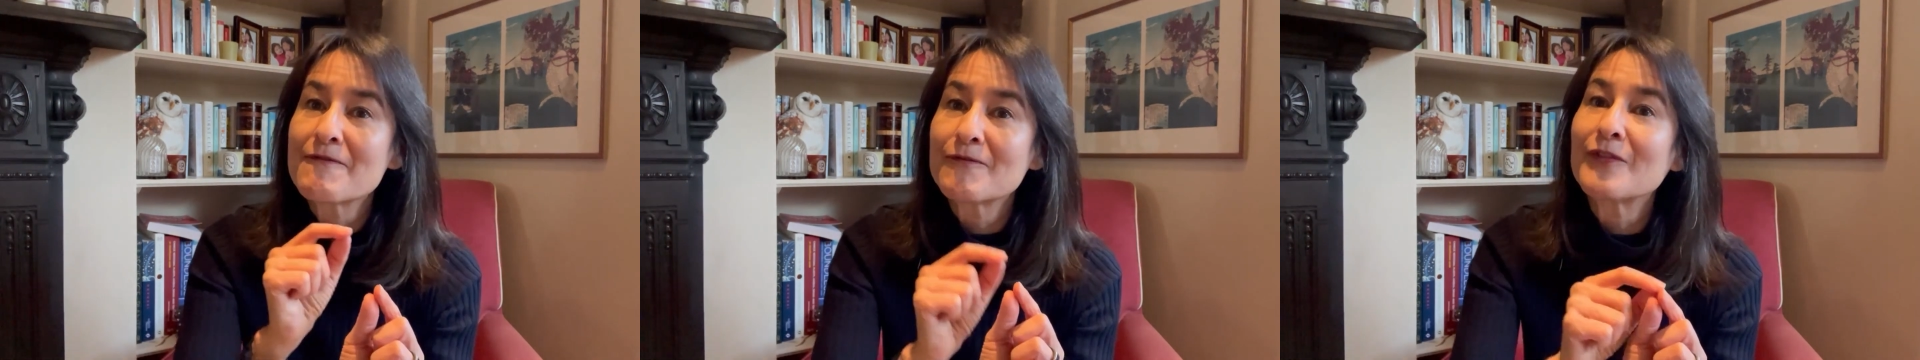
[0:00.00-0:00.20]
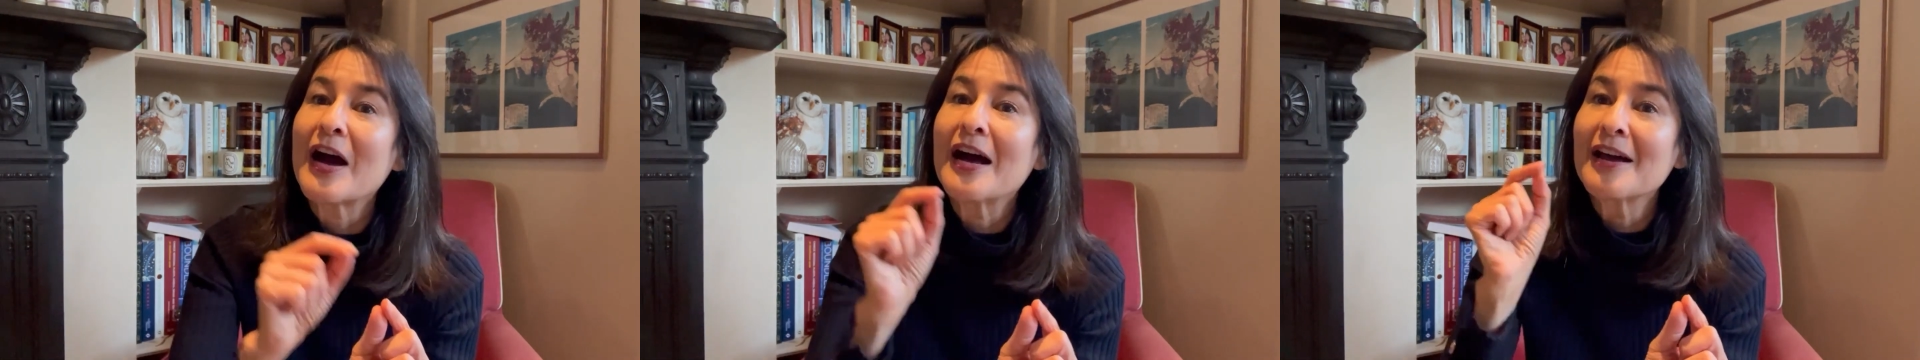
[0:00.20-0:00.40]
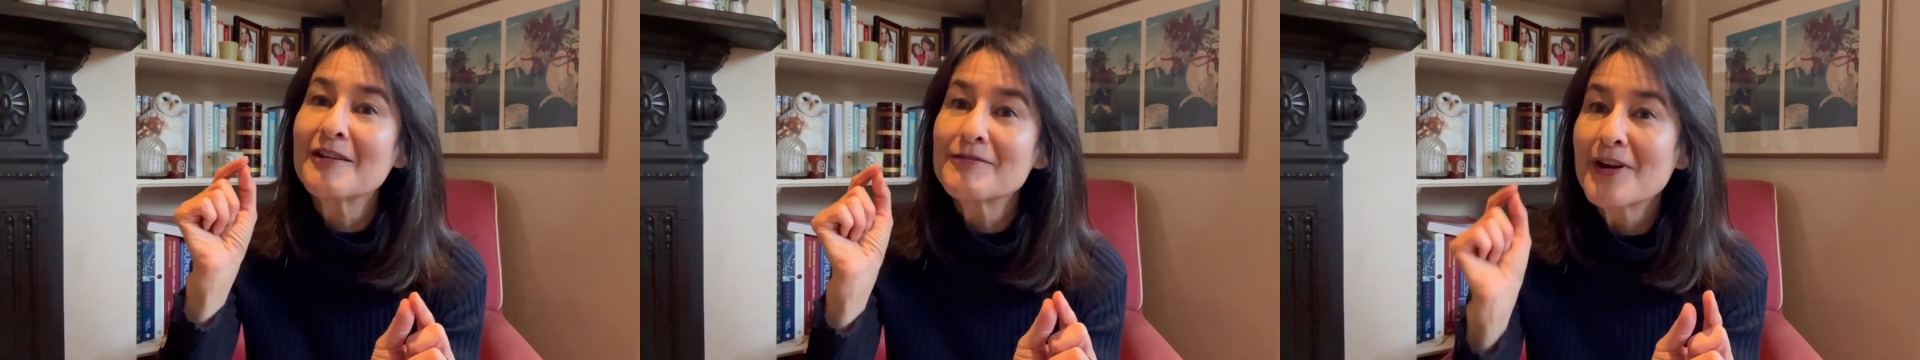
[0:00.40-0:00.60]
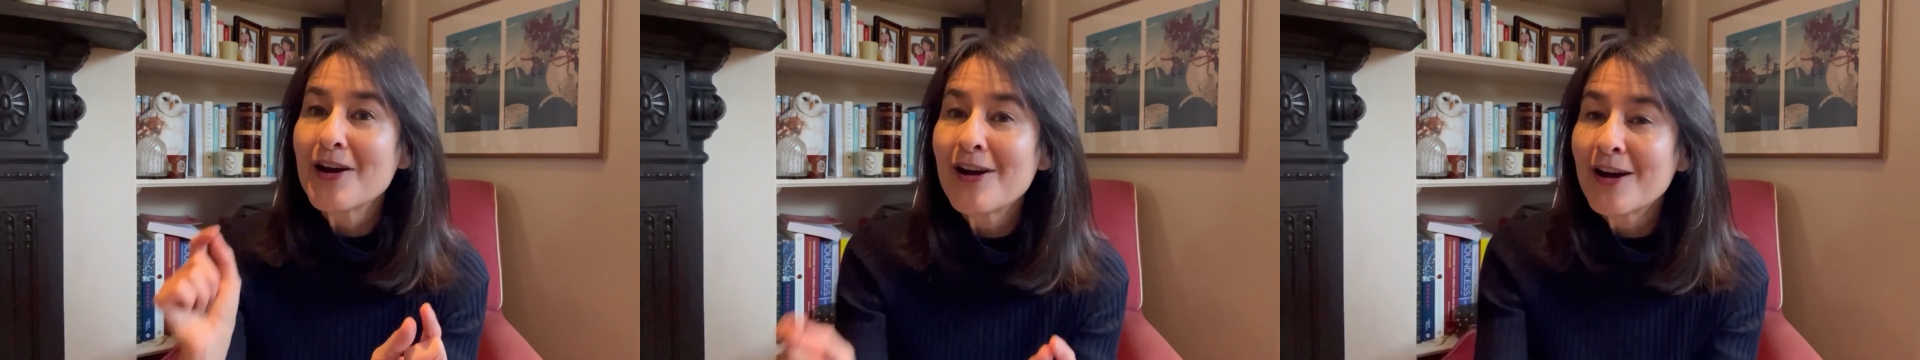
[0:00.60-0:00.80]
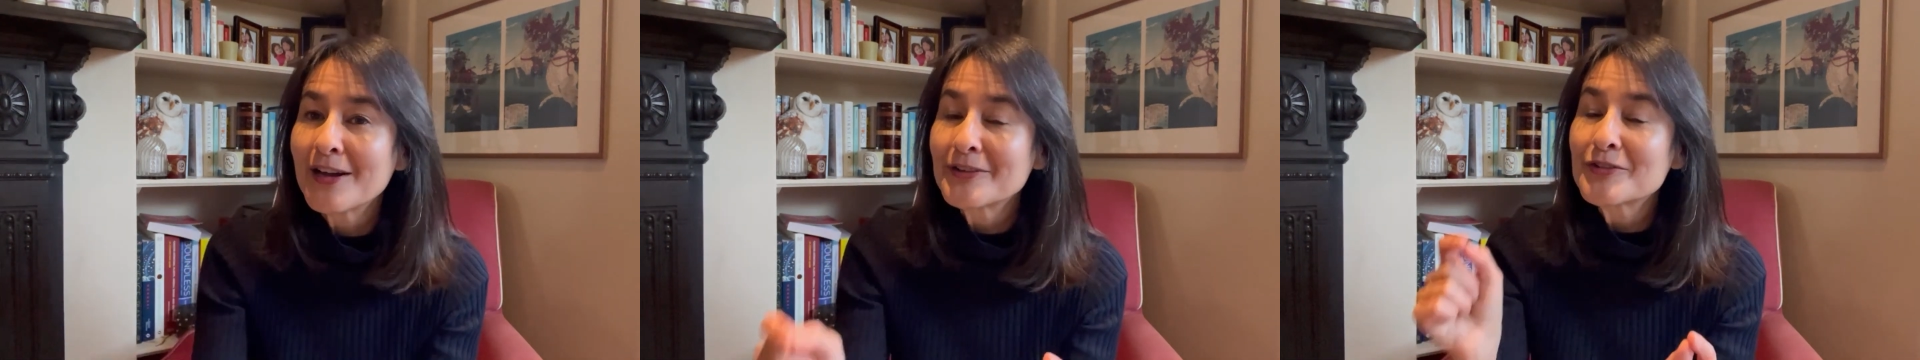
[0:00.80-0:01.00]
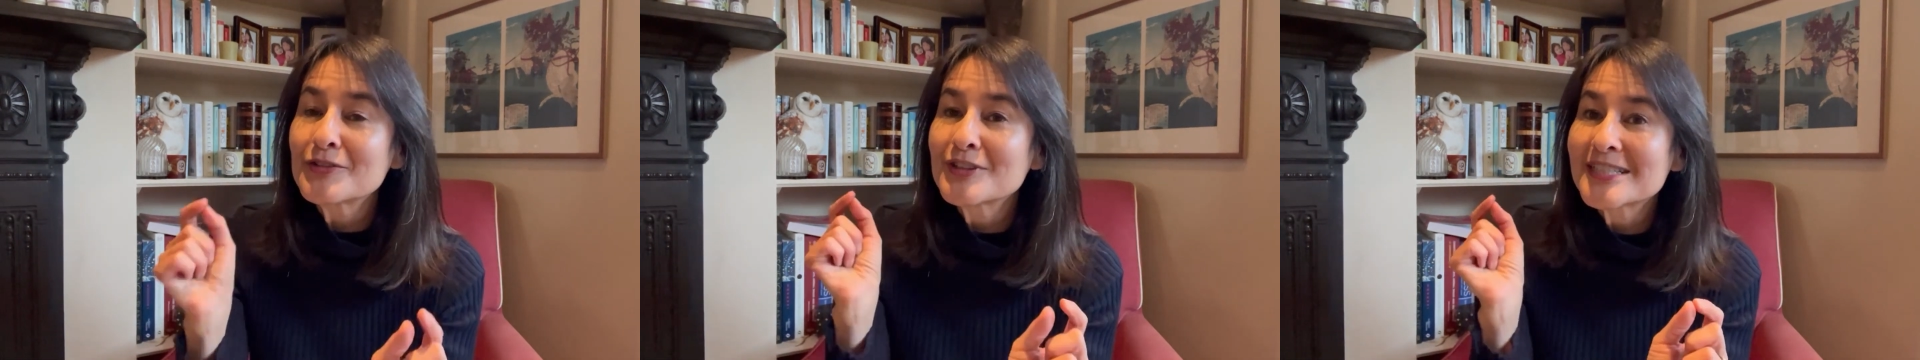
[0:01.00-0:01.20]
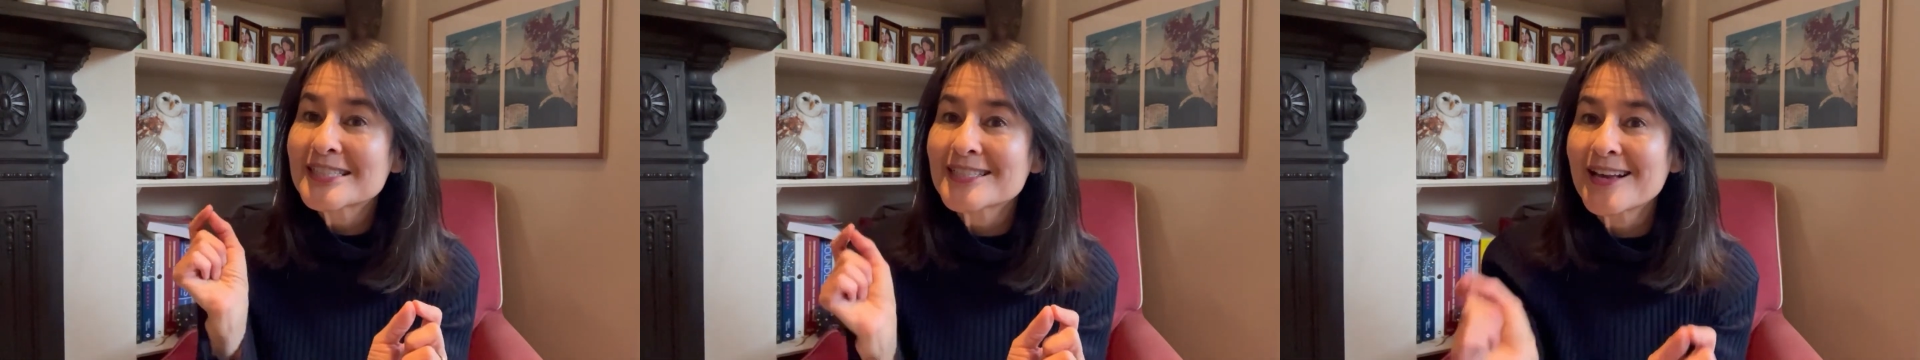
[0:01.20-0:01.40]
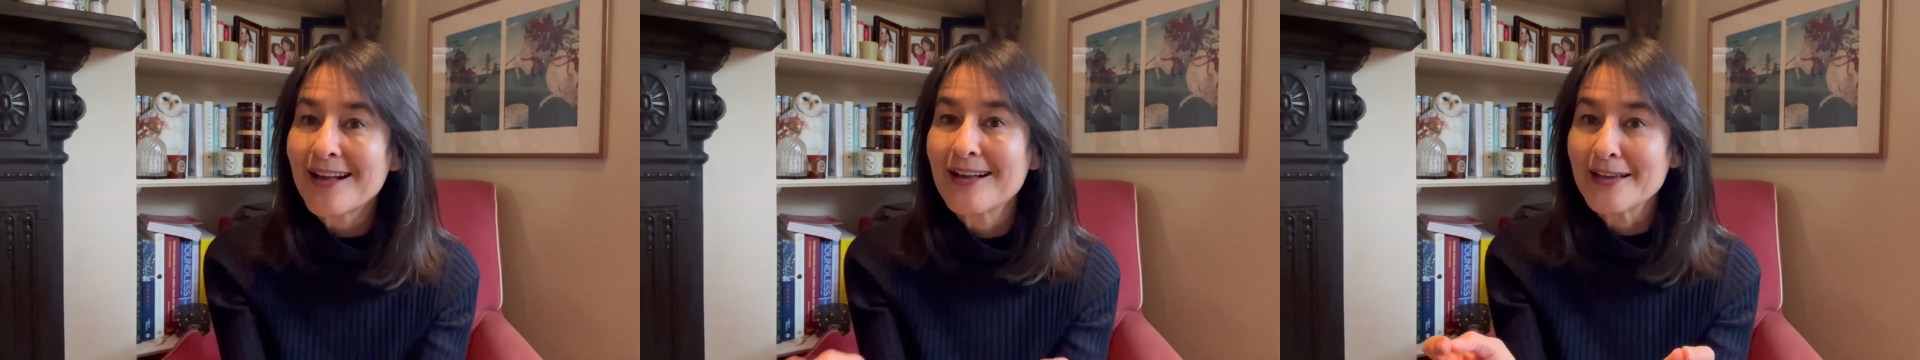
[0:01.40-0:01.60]
500
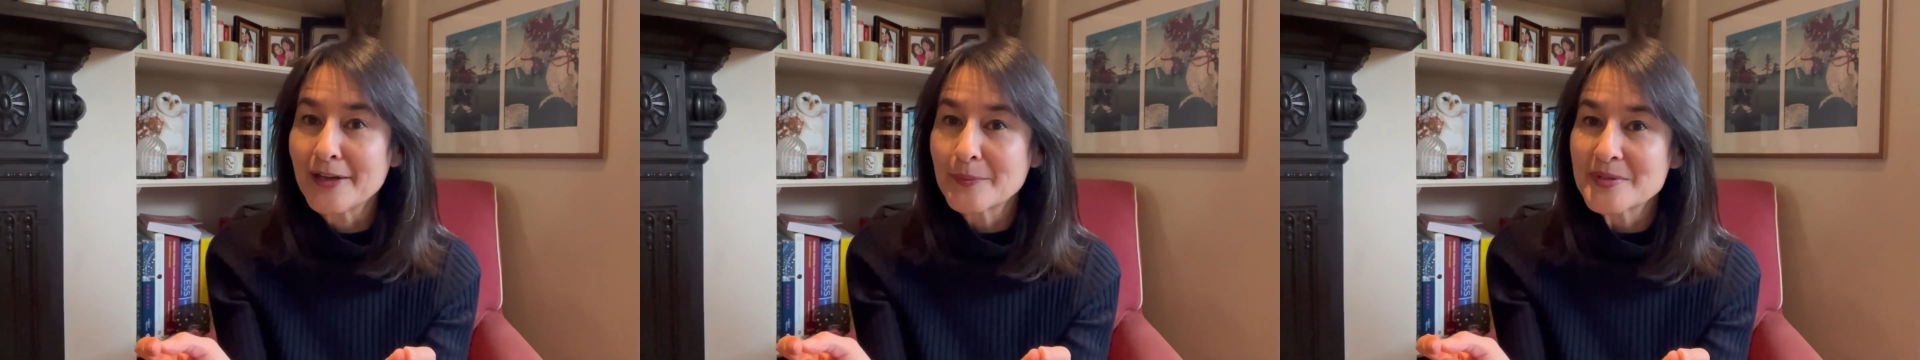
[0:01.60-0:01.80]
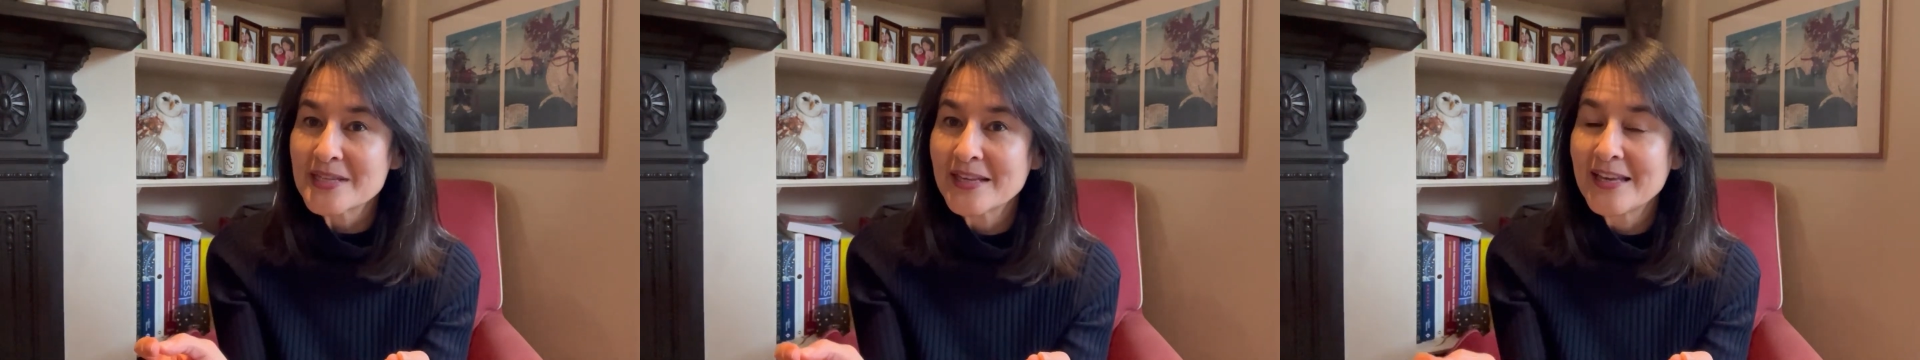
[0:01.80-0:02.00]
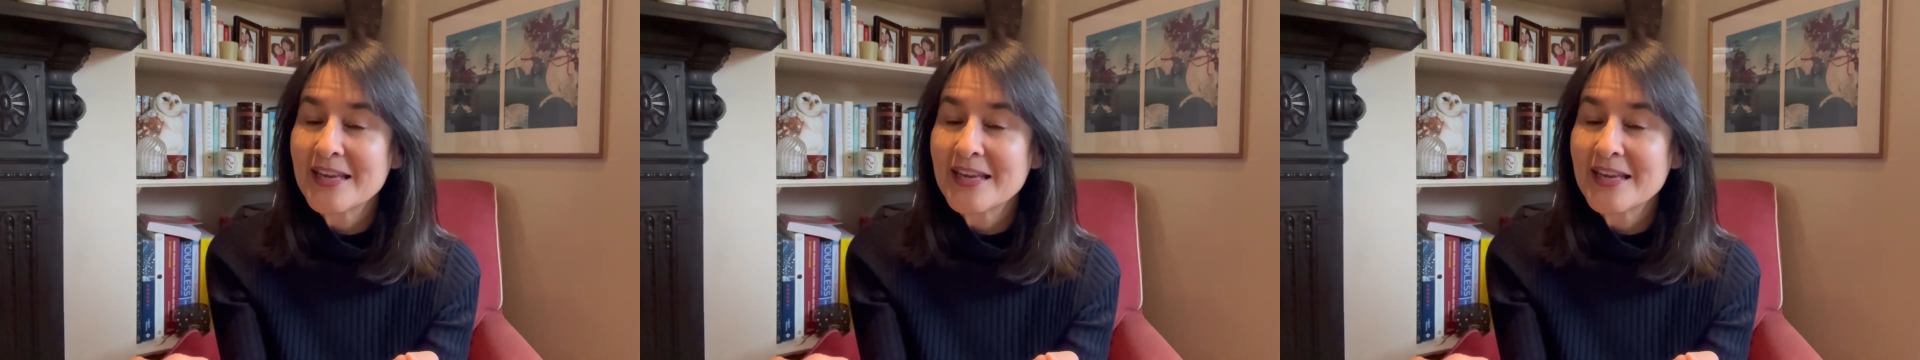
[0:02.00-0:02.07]
times.